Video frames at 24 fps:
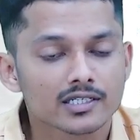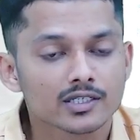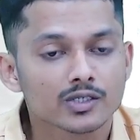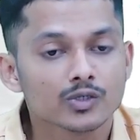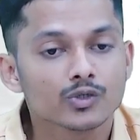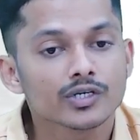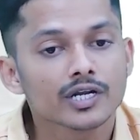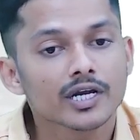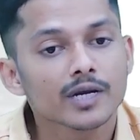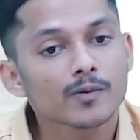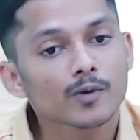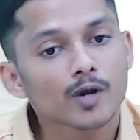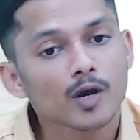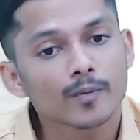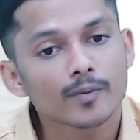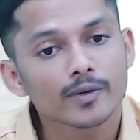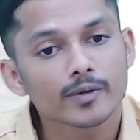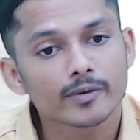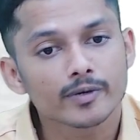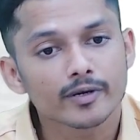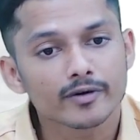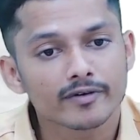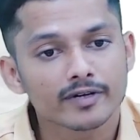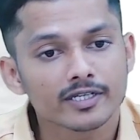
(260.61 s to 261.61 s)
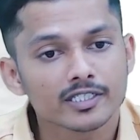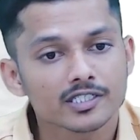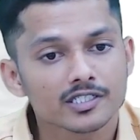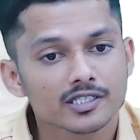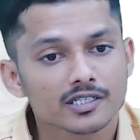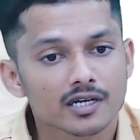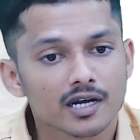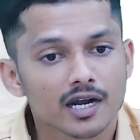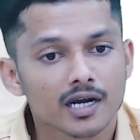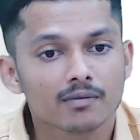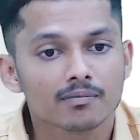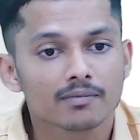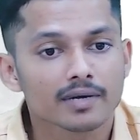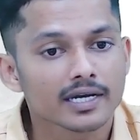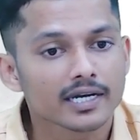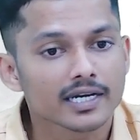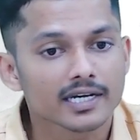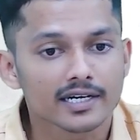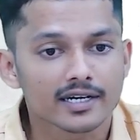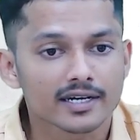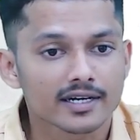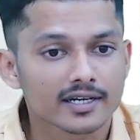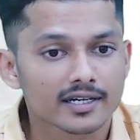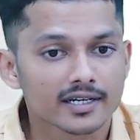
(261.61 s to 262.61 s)
You take proper prevention and make
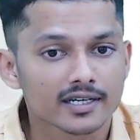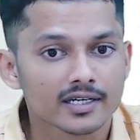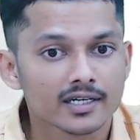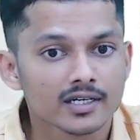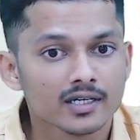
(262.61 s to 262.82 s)
it ready,